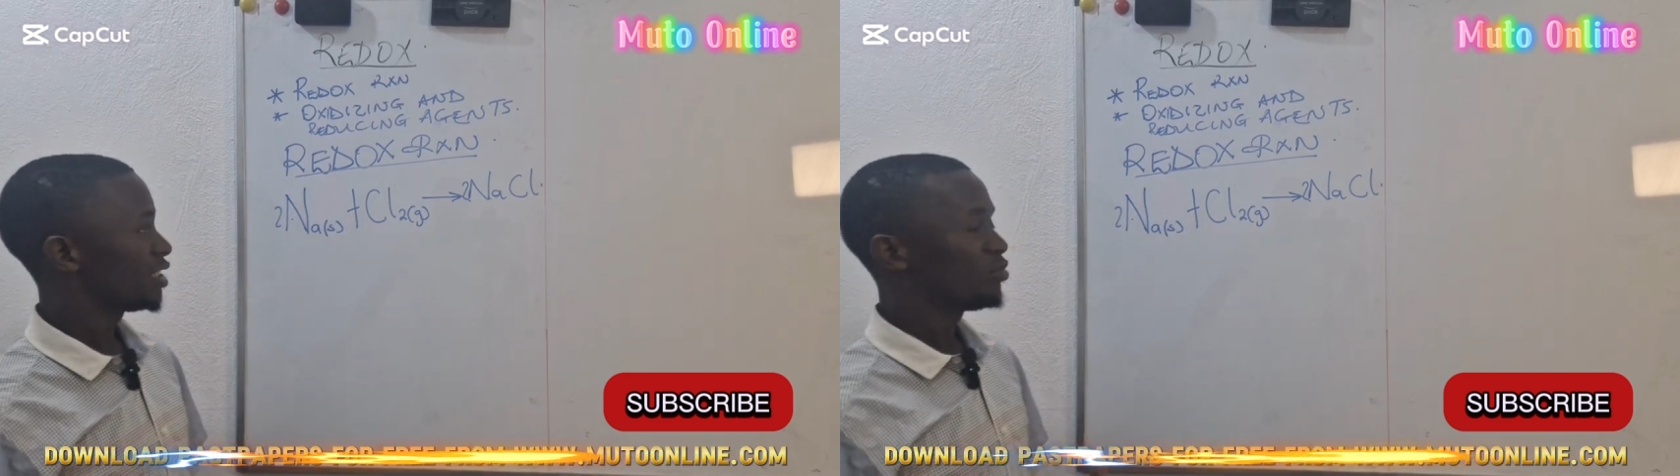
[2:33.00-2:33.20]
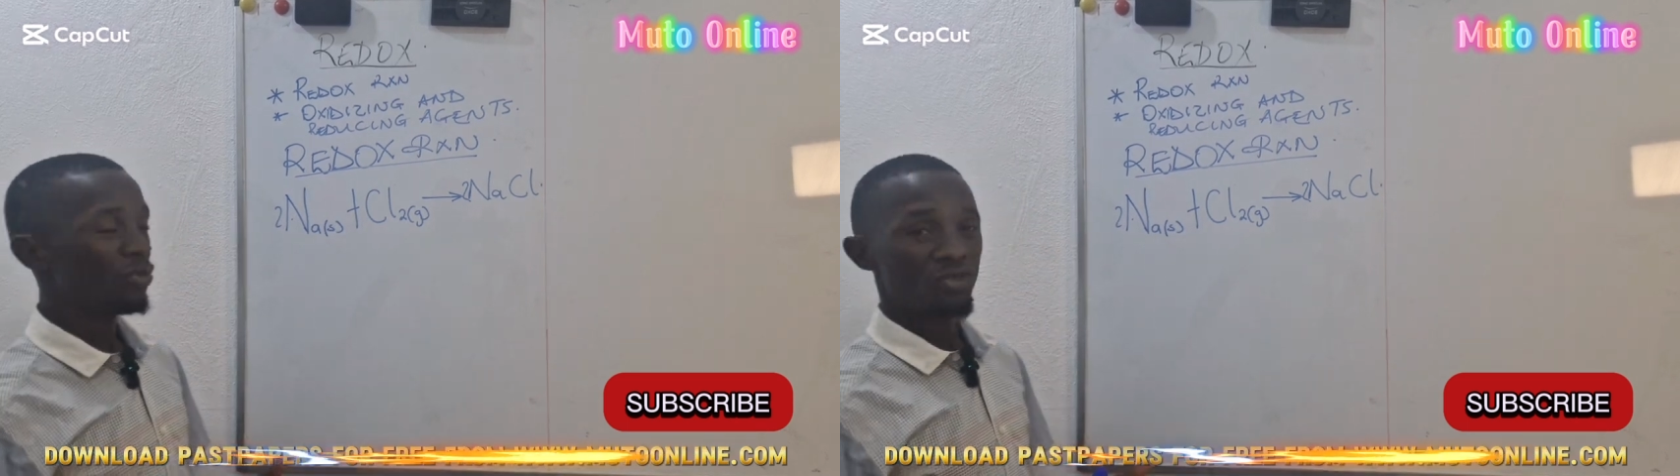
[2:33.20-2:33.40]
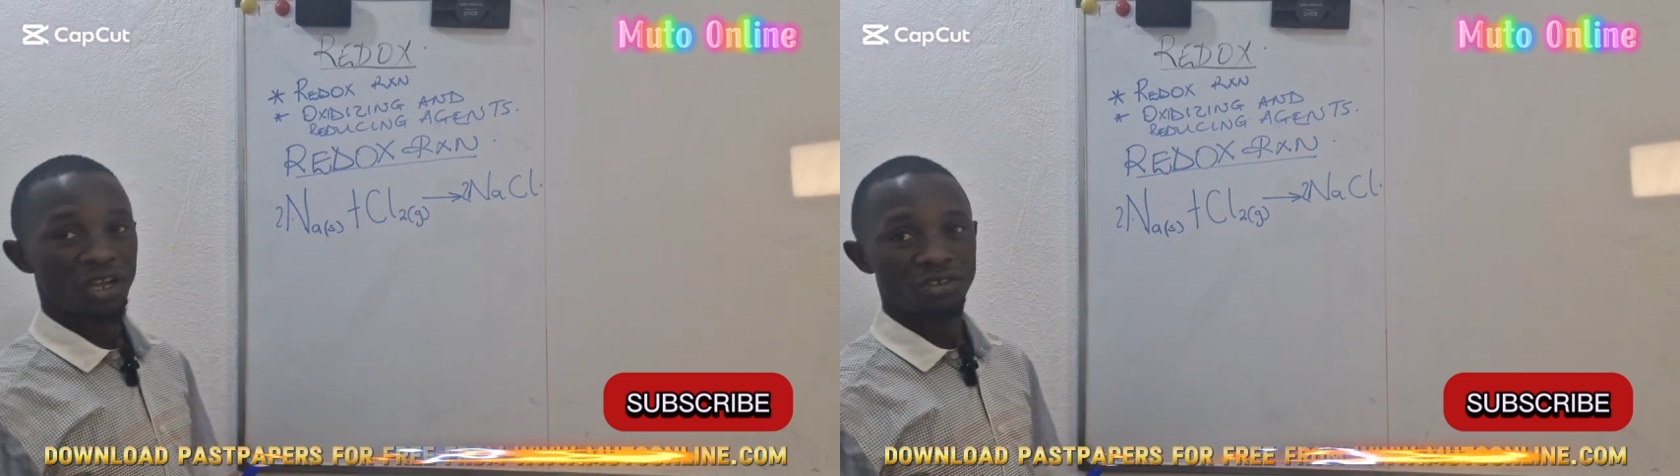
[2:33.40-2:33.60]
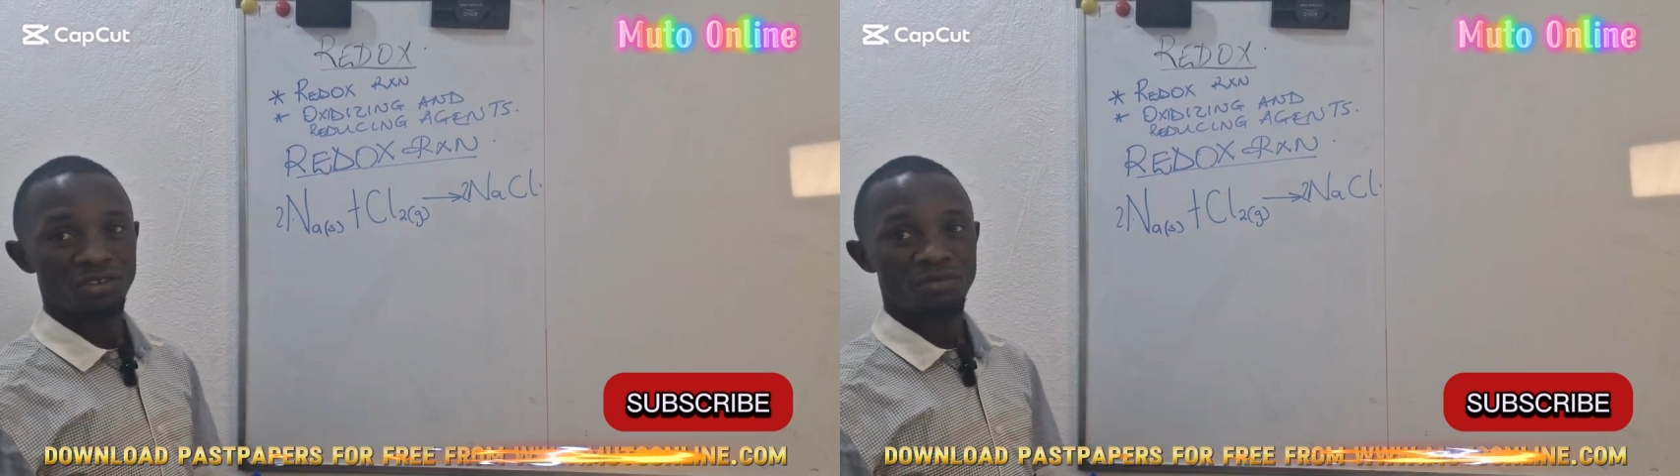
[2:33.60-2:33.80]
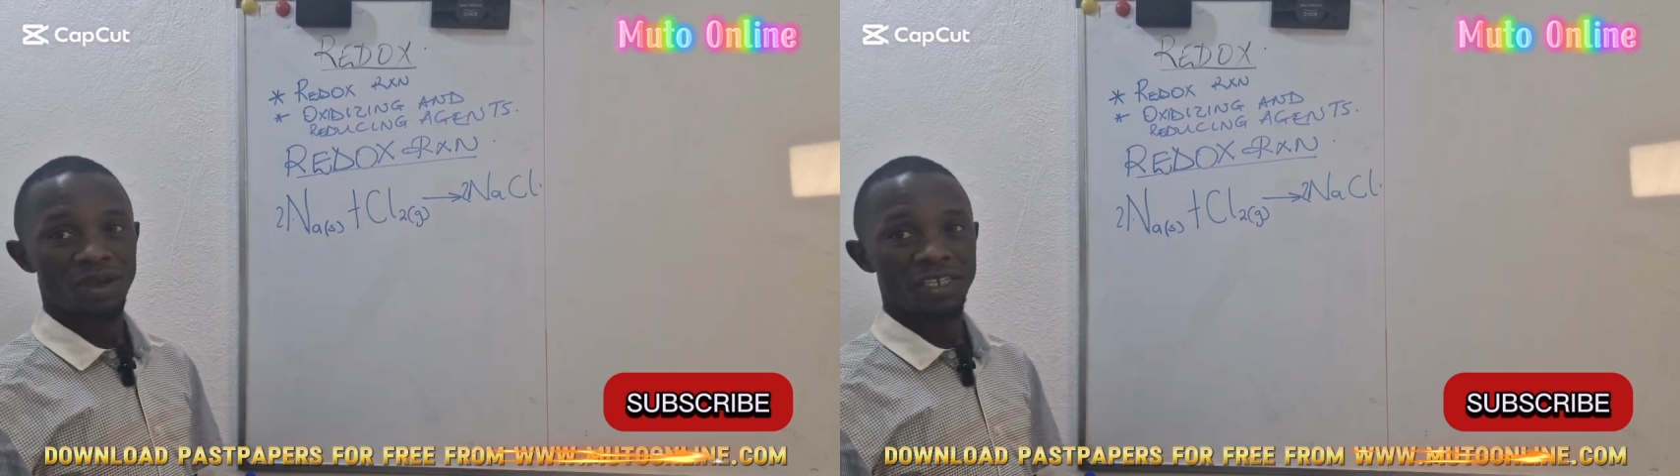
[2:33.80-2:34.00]
simple
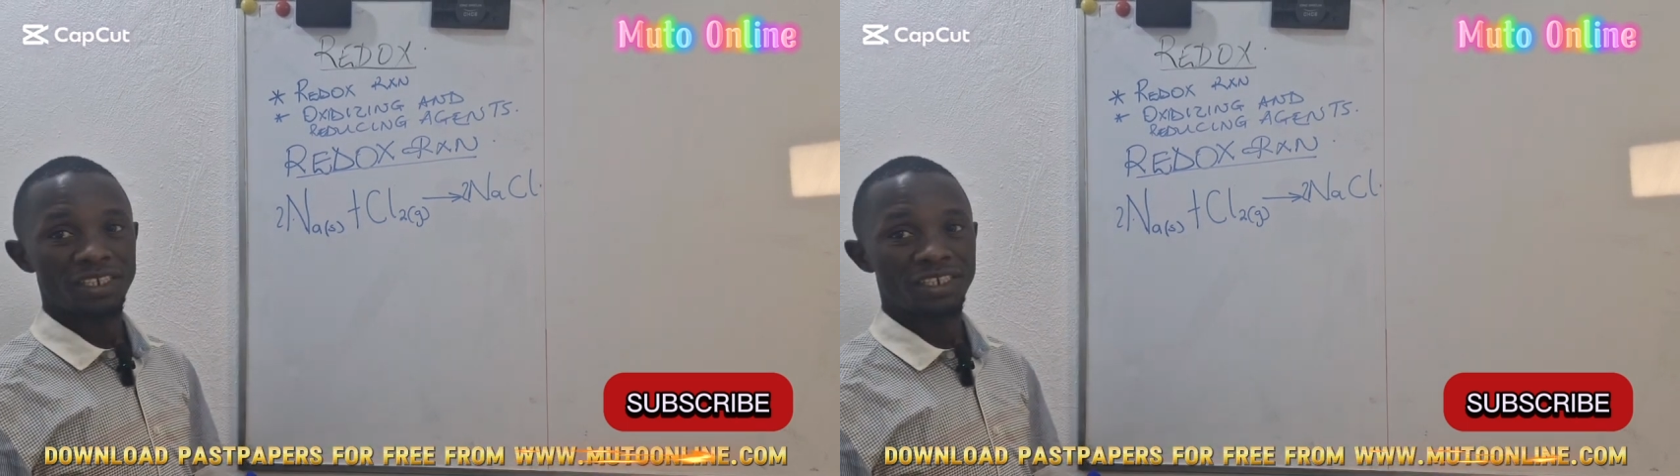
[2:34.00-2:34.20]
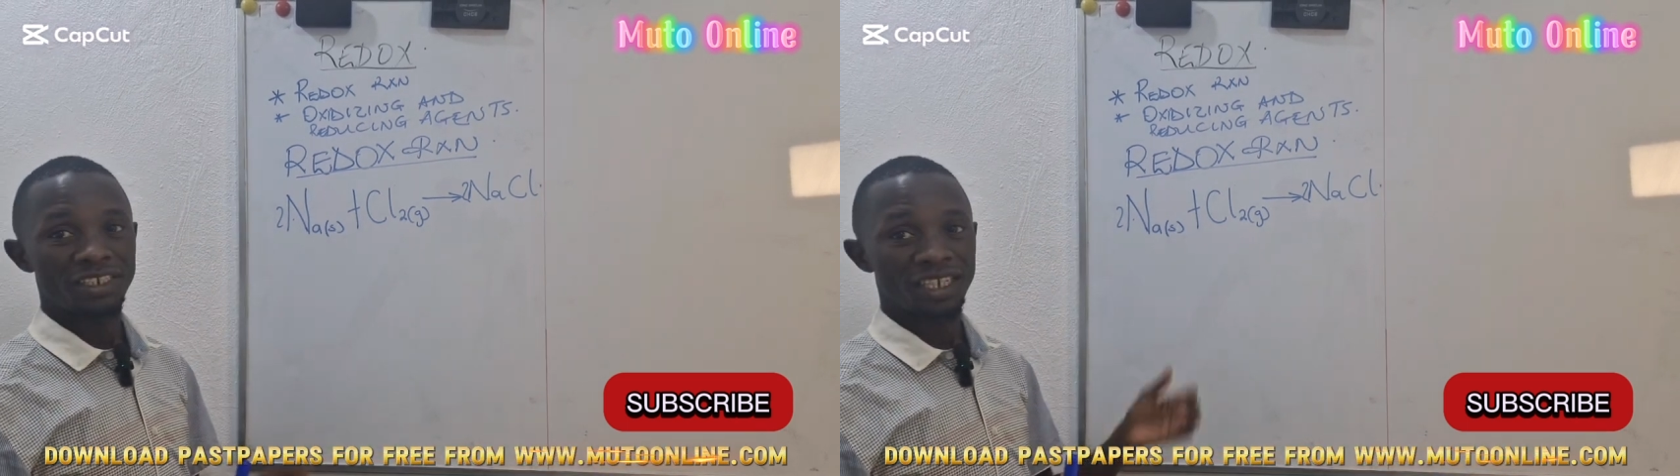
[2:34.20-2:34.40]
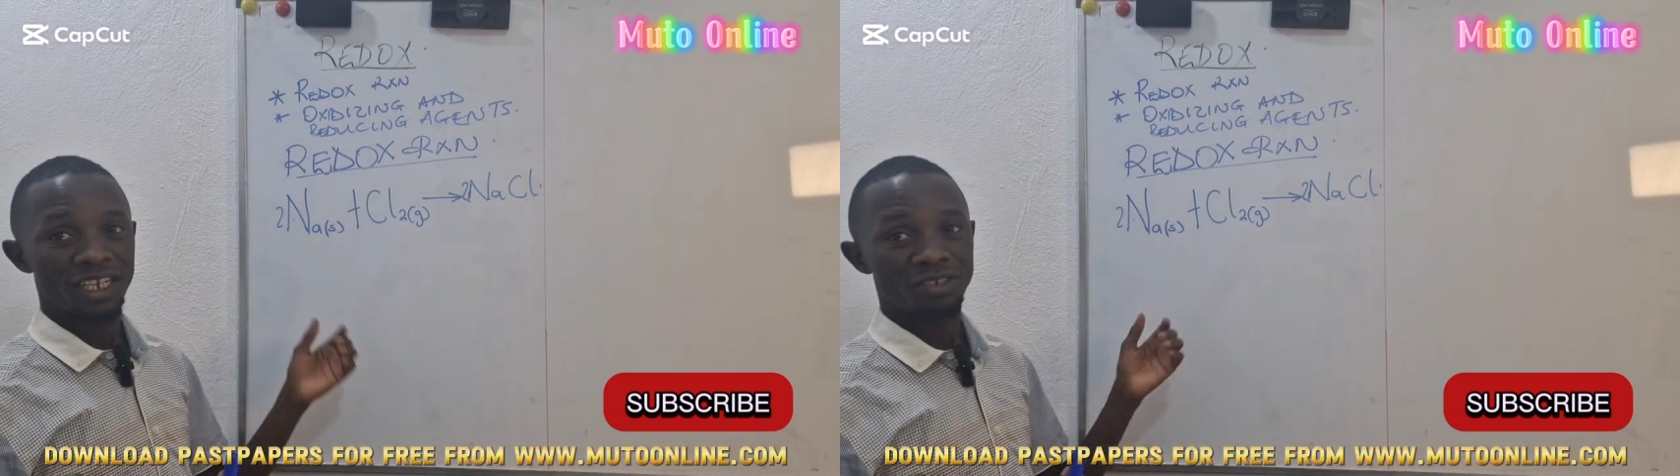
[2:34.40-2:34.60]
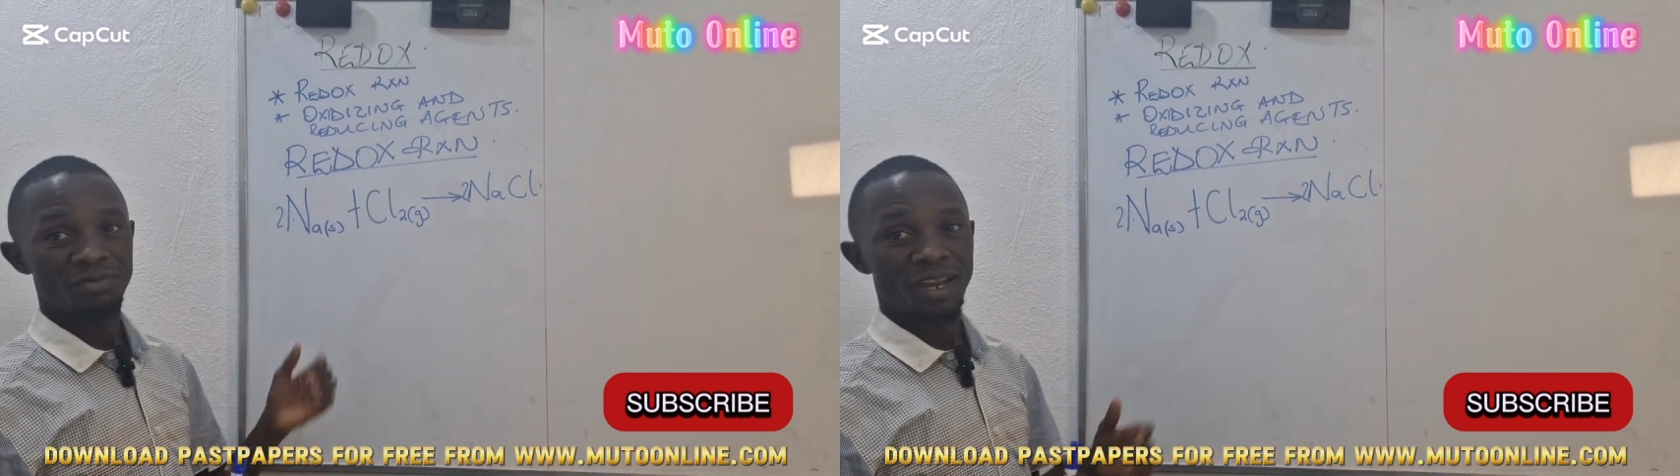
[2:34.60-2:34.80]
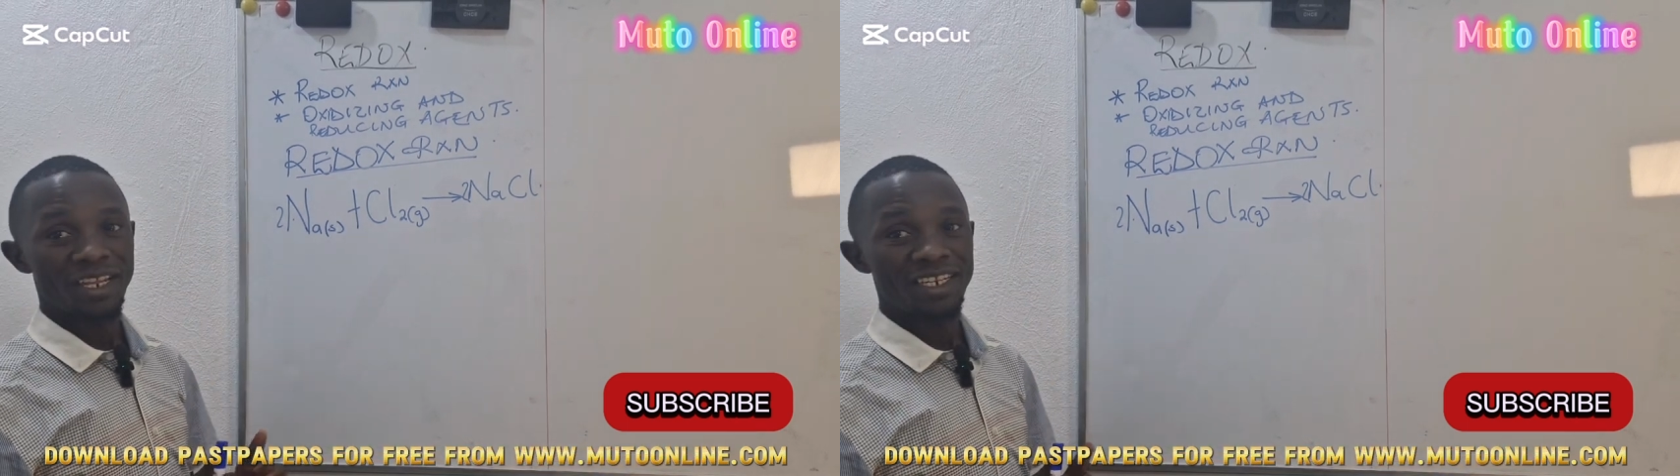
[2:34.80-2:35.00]
reaction, but it is
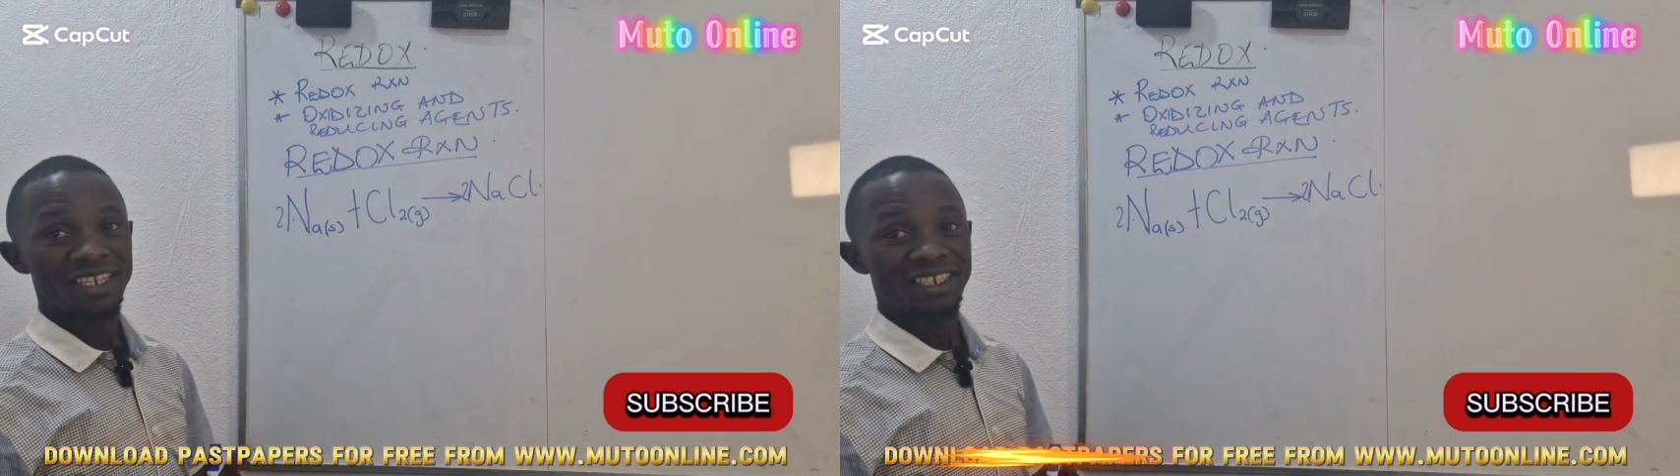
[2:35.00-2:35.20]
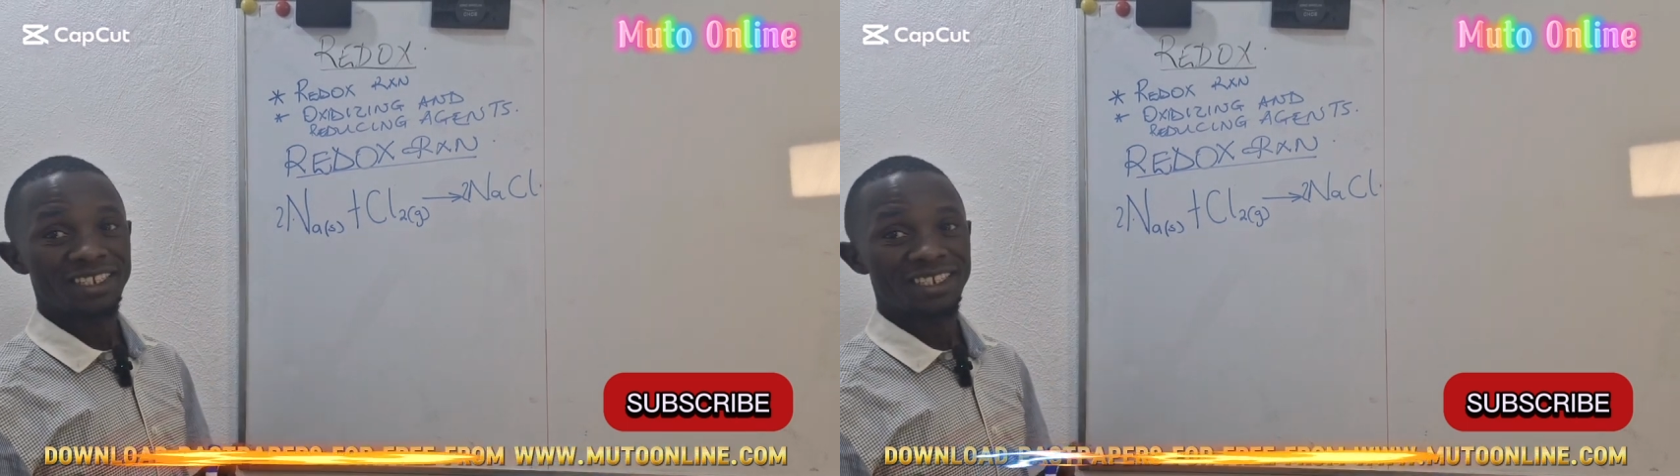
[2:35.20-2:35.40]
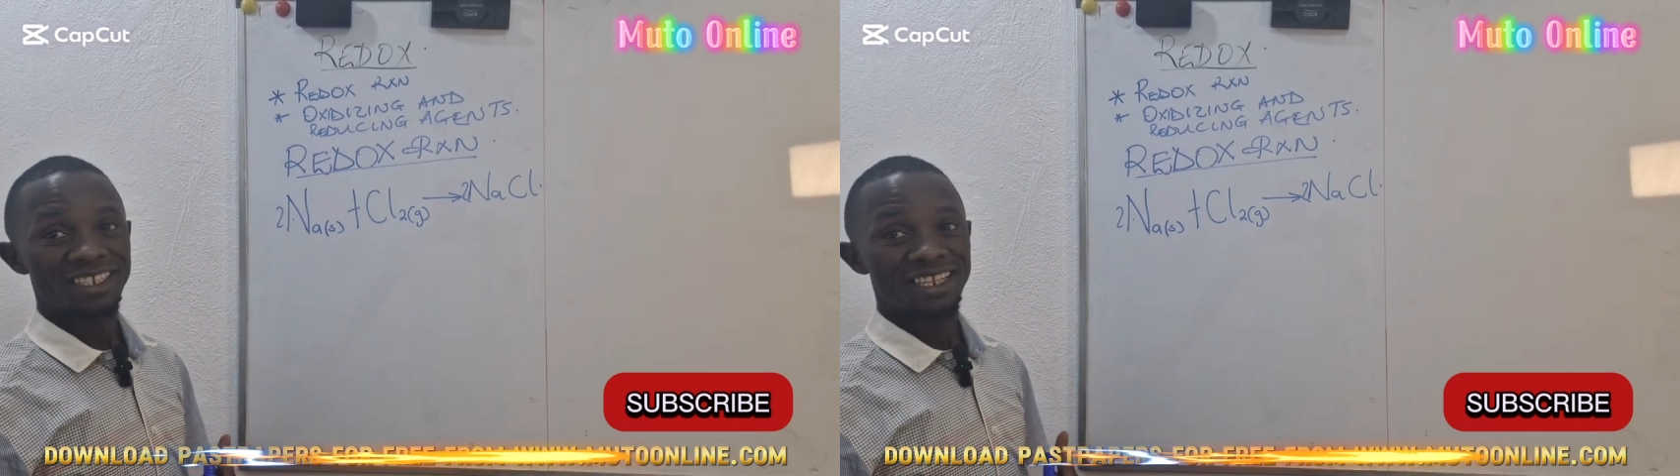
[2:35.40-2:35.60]
explaining.